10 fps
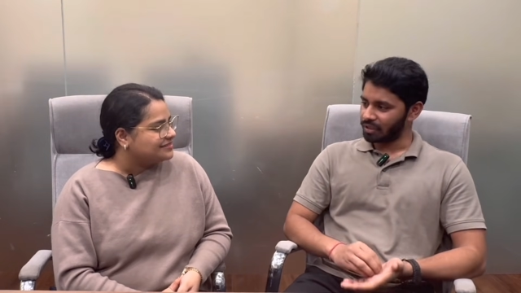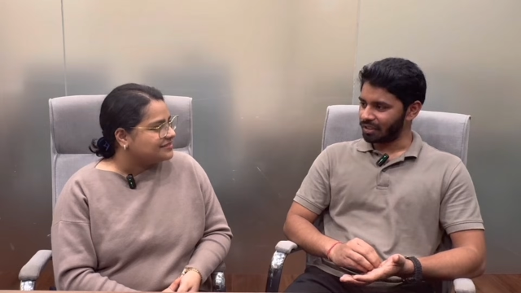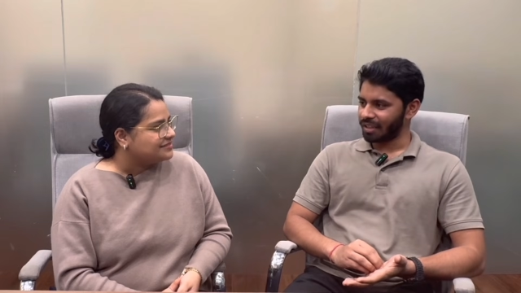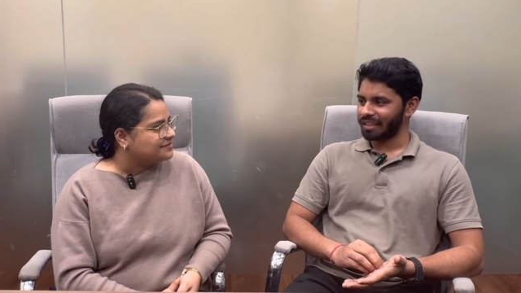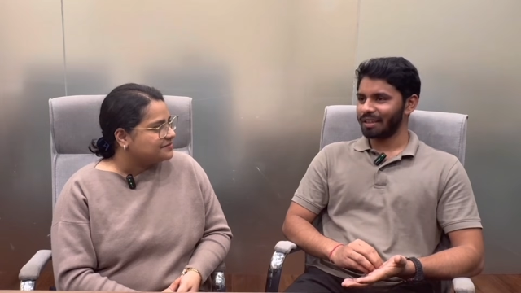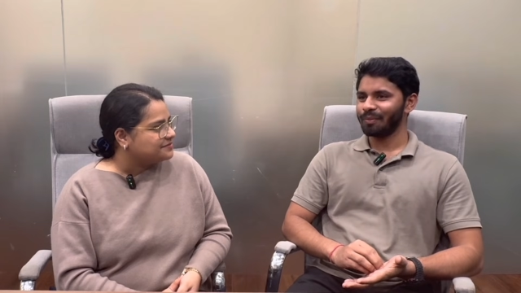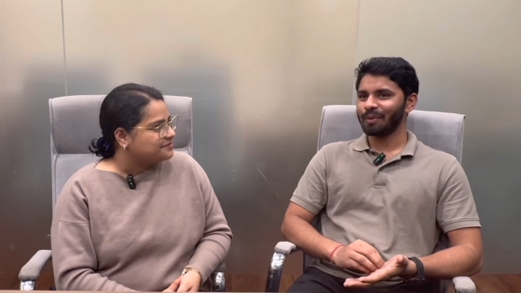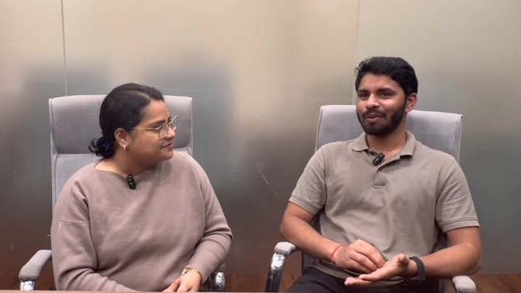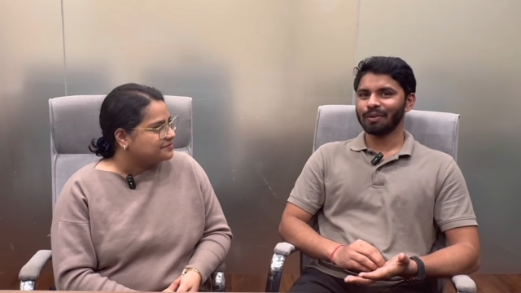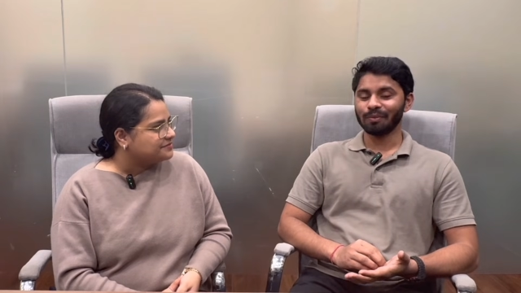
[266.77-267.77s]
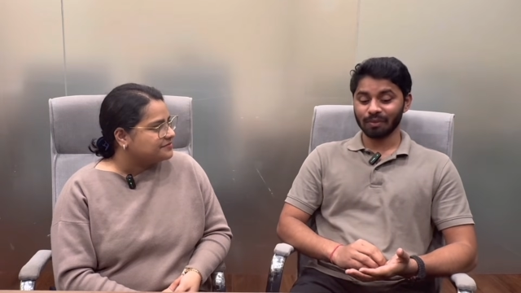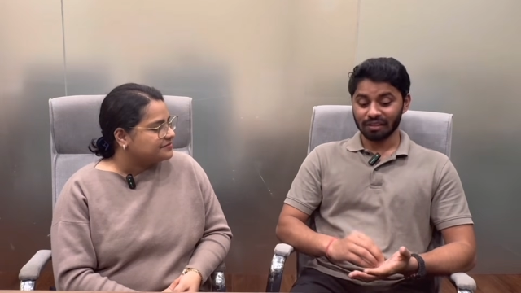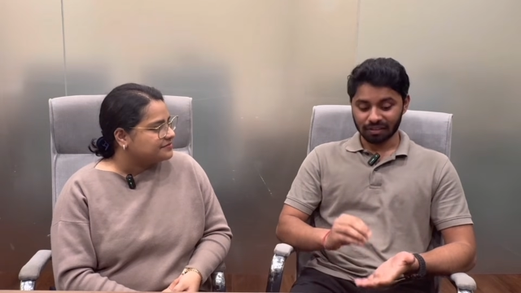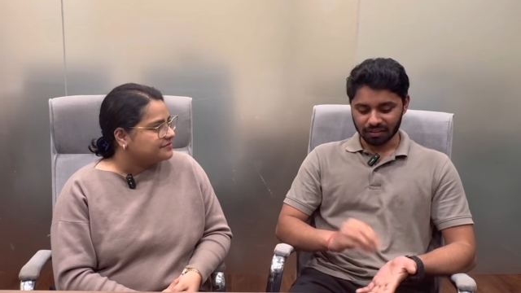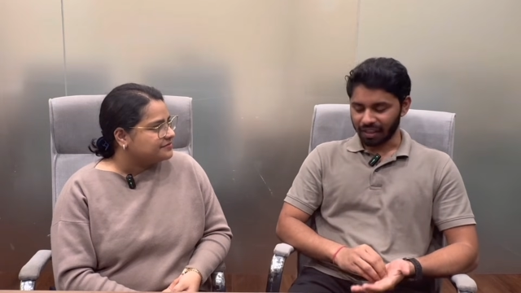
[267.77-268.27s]
Speaker 1: then I came to know
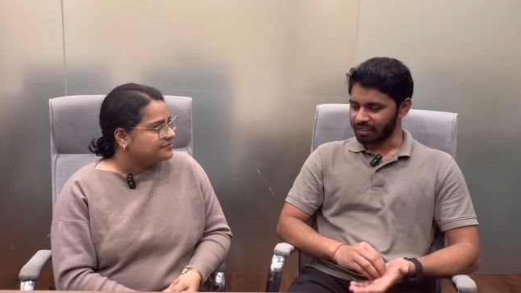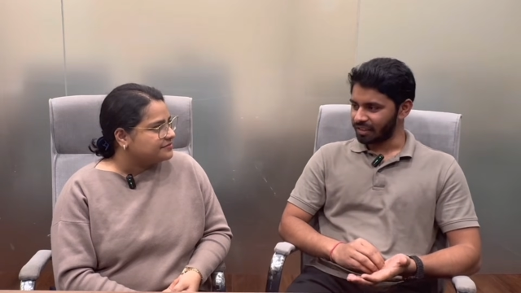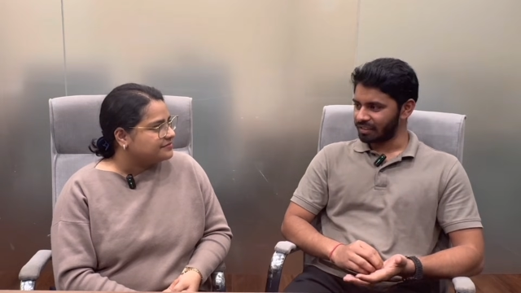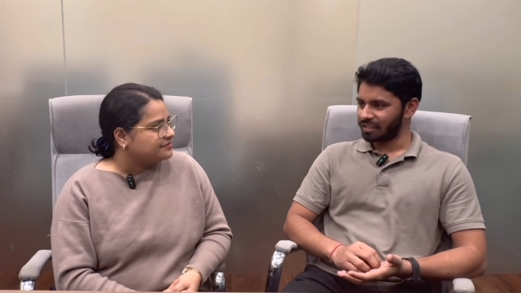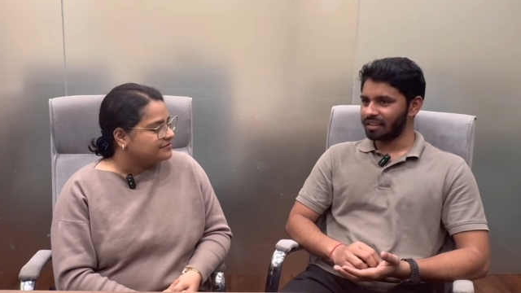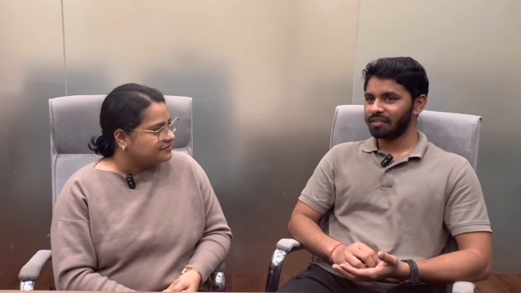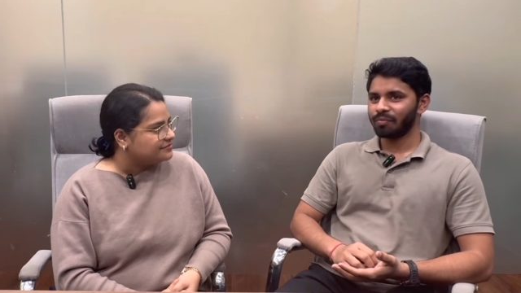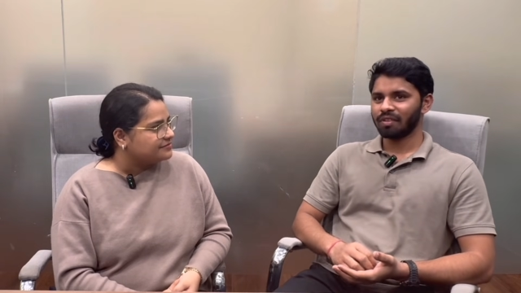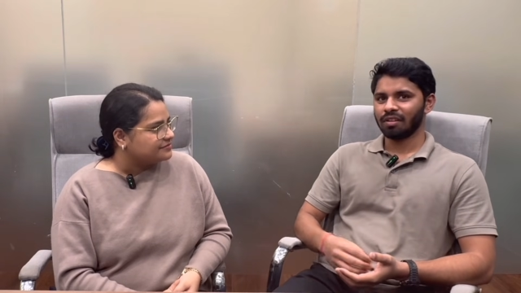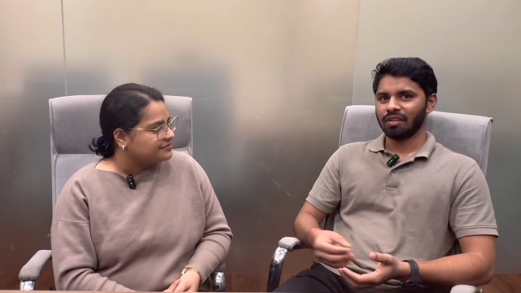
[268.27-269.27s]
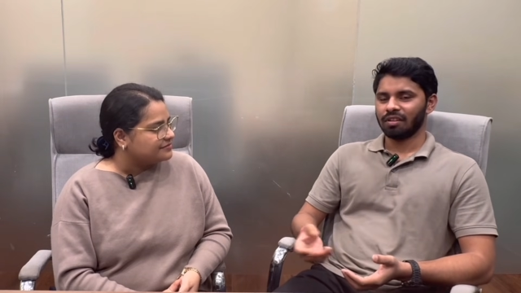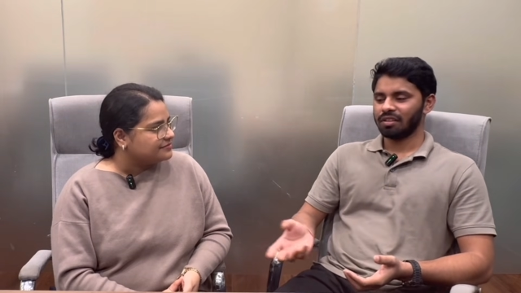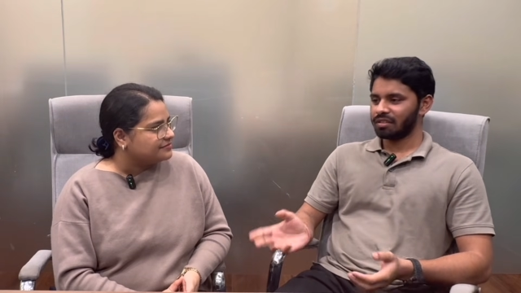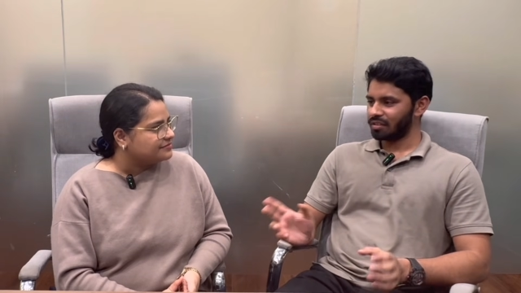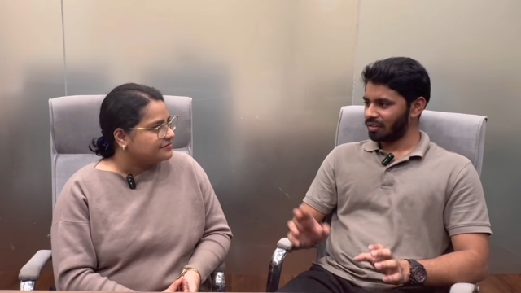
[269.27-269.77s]
like that ki uh-huh.
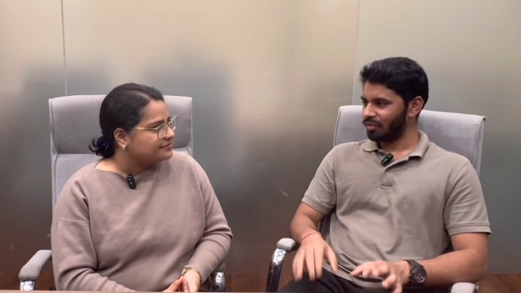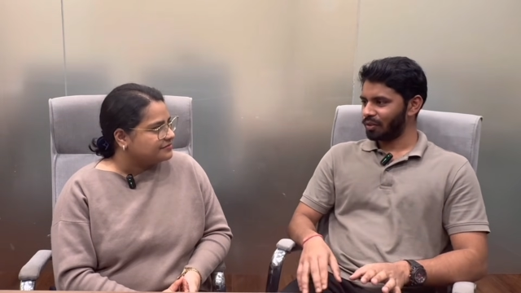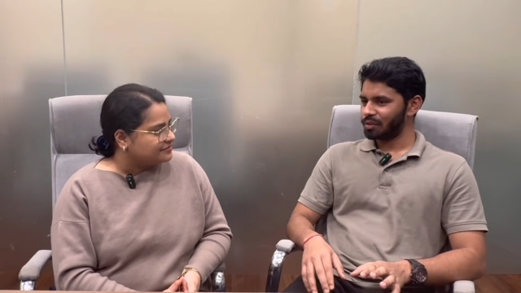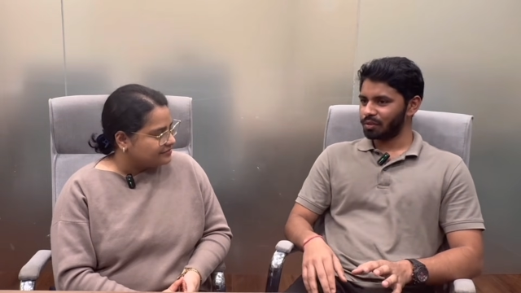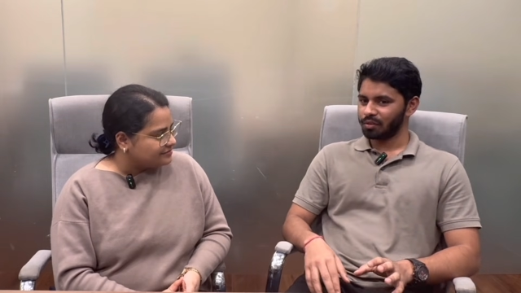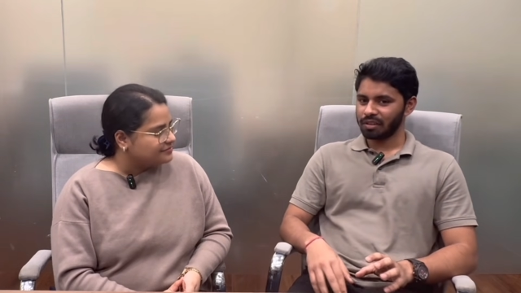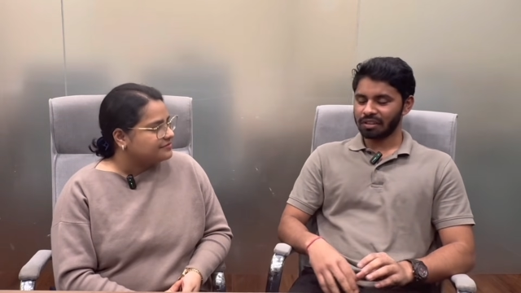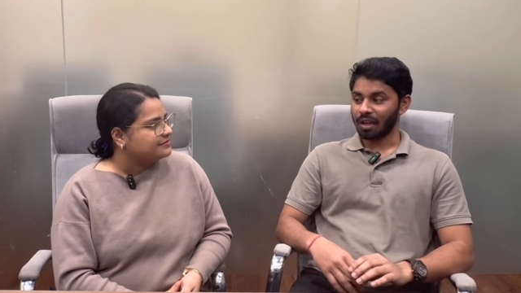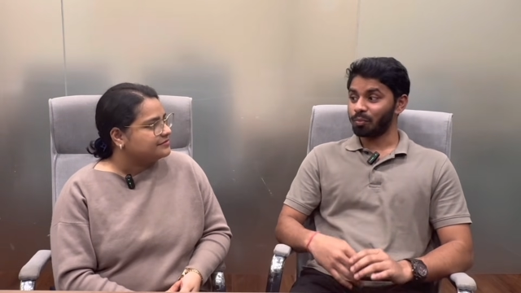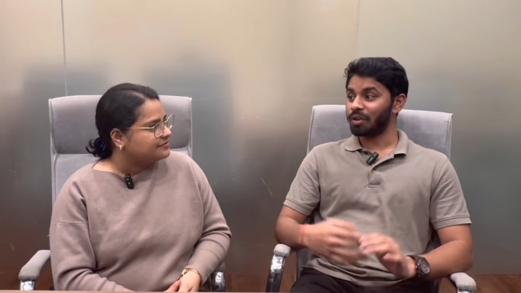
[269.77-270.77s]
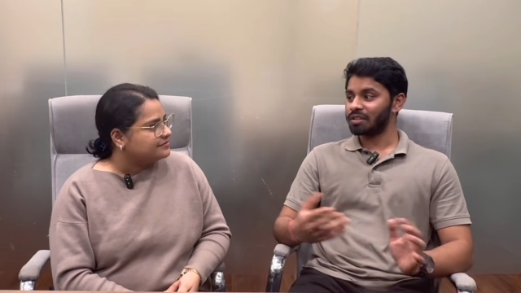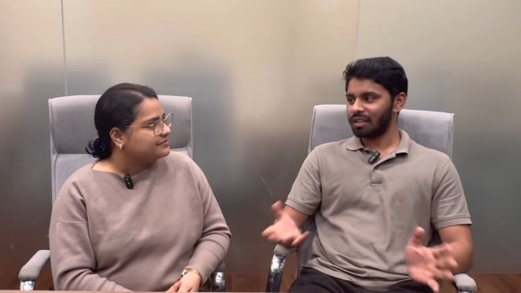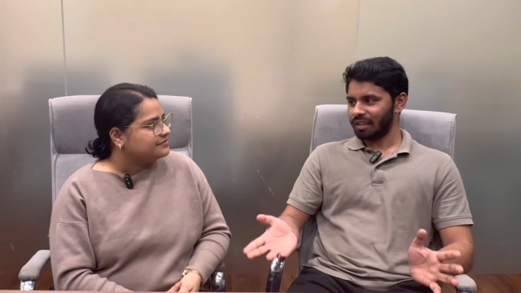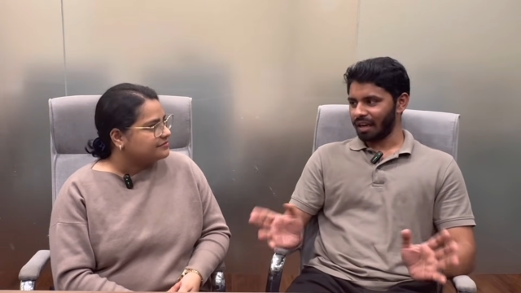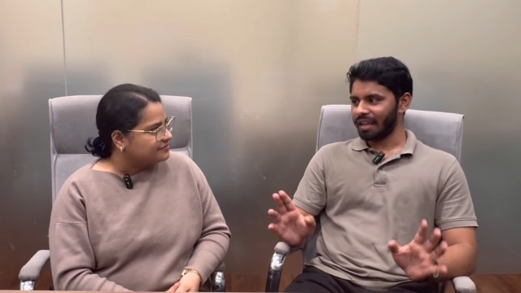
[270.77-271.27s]
in C C F also it can
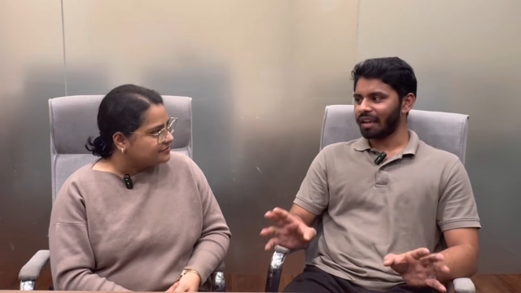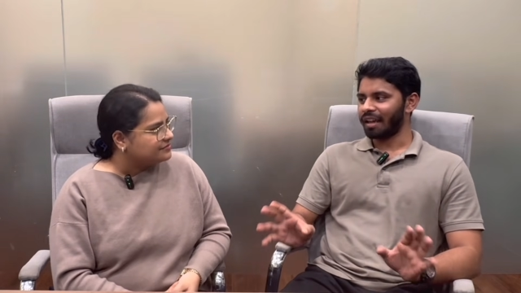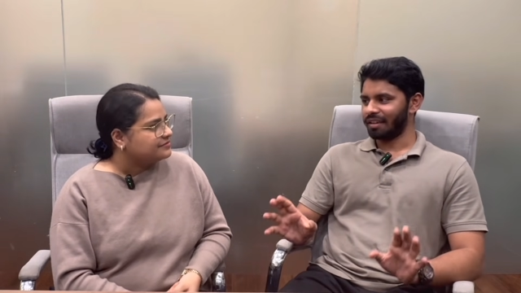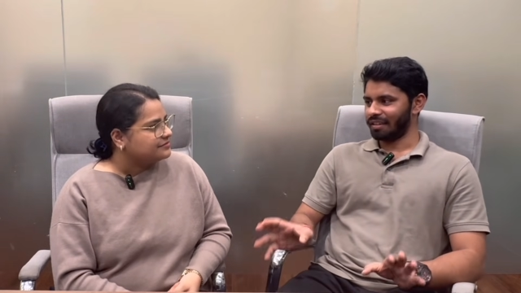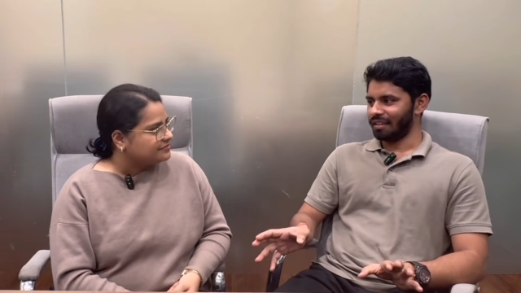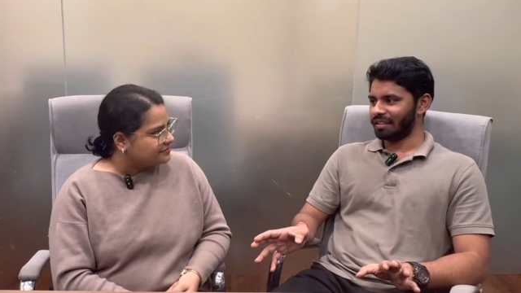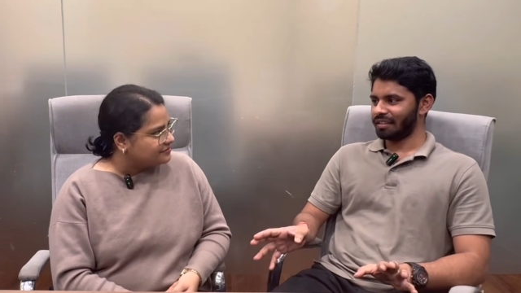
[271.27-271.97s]
present like I L D.